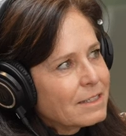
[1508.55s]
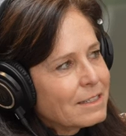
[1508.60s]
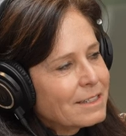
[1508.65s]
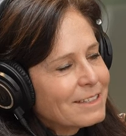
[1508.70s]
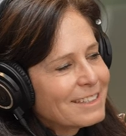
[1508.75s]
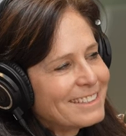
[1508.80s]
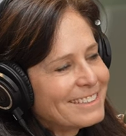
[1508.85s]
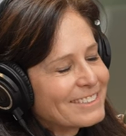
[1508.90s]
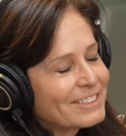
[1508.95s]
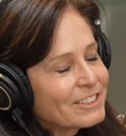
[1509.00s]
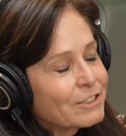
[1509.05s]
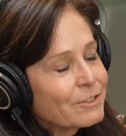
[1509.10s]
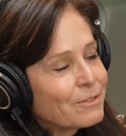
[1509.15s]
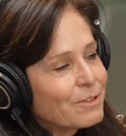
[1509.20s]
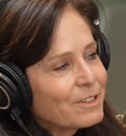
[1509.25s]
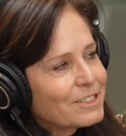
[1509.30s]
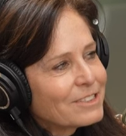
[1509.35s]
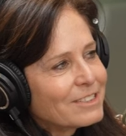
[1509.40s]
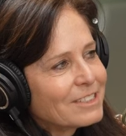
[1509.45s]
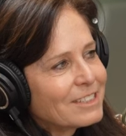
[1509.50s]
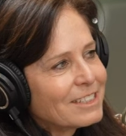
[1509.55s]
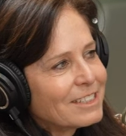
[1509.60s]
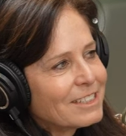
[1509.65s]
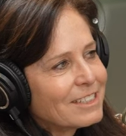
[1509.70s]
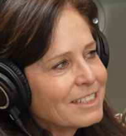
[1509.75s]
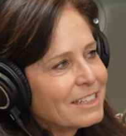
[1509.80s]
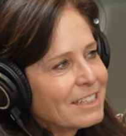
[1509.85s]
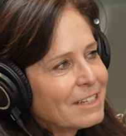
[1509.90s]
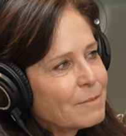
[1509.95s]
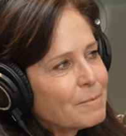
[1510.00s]
I think it's a good question
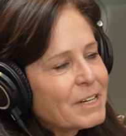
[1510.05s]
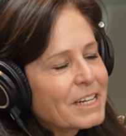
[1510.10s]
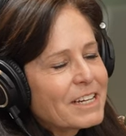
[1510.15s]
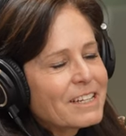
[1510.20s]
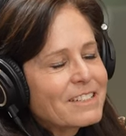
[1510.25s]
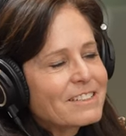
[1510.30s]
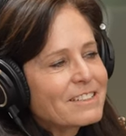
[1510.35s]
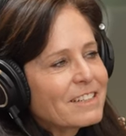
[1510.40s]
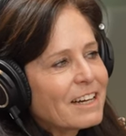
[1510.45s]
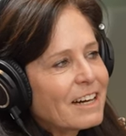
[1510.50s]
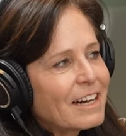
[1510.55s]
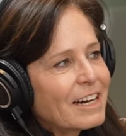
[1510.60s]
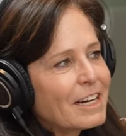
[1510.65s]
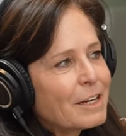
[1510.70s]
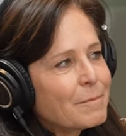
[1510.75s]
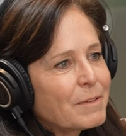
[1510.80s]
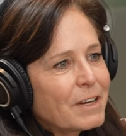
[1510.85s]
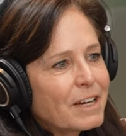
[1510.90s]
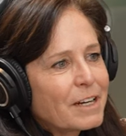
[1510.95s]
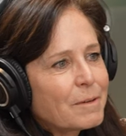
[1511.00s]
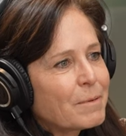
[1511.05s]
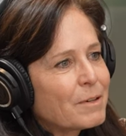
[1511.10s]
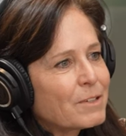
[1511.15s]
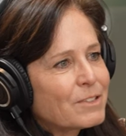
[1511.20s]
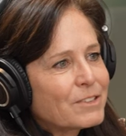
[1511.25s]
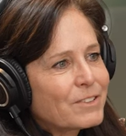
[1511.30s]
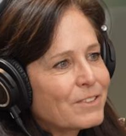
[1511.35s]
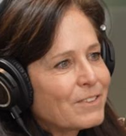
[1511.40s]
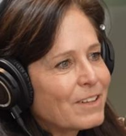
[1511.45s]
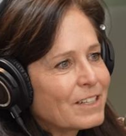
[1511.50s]
because I am not a
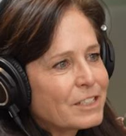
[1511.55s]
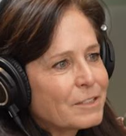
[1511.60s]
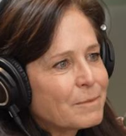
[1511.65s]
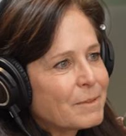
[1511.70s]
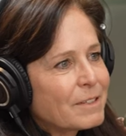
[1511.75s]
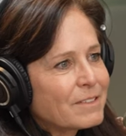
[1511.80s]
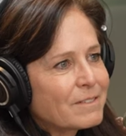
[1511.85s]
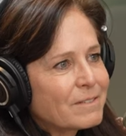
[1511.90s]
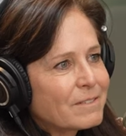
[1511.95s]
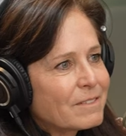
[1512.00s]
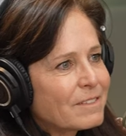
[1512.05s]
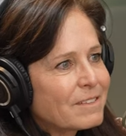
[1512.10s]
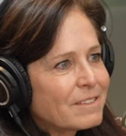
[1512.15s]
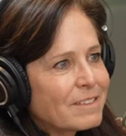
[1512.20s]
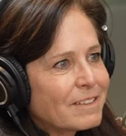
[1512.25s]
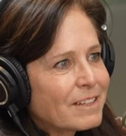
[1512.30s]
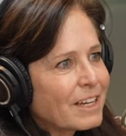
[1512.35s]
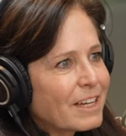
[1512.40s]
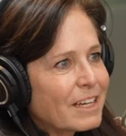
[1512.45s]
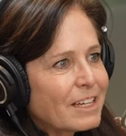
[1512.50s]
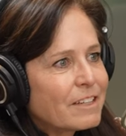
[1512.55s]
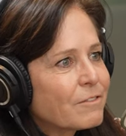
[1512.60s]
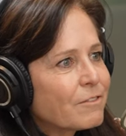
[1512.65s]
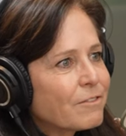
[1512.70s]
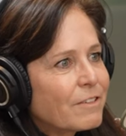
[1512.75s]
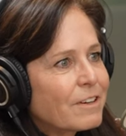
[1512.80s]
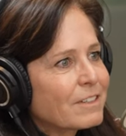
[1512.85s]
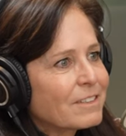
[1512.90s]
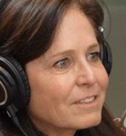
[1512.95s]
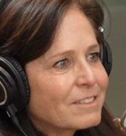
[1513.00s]
person who likes to be like in
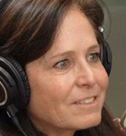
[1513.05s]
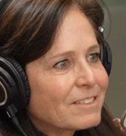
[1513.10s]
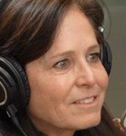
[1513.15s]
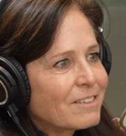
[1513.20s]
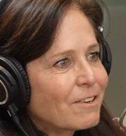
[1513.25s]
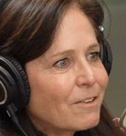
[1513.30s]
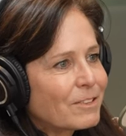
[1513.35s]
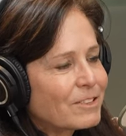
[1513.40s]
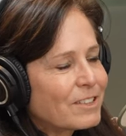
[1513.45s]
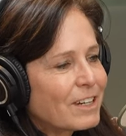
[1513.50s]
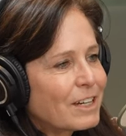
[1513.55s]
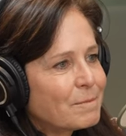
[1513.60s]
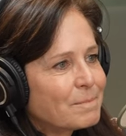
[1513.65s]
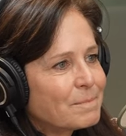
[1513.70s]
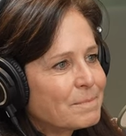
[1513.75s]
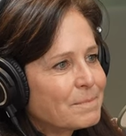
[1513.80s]
front all the time.